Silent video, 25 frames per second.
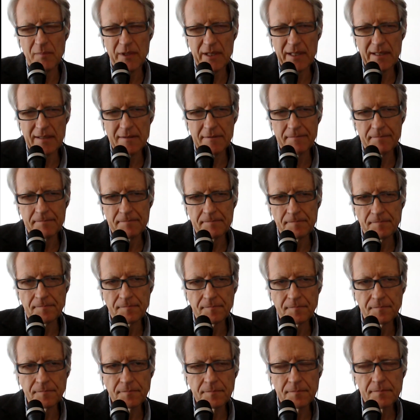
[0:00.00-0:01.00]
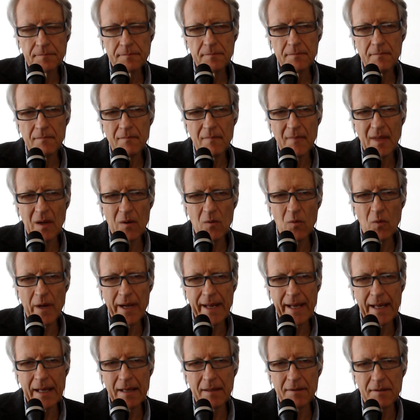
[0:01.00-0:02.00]
press,
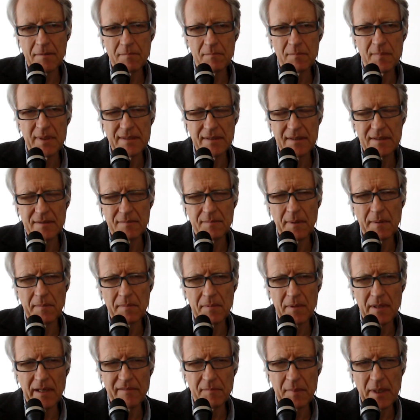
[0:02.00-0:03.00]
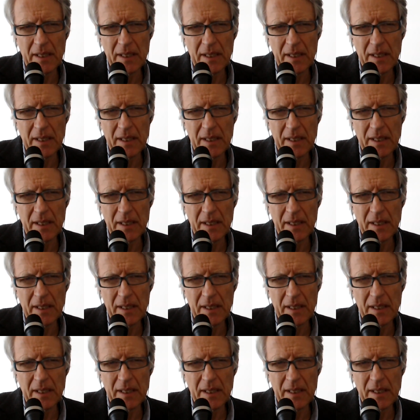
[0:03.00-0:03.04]
where the business people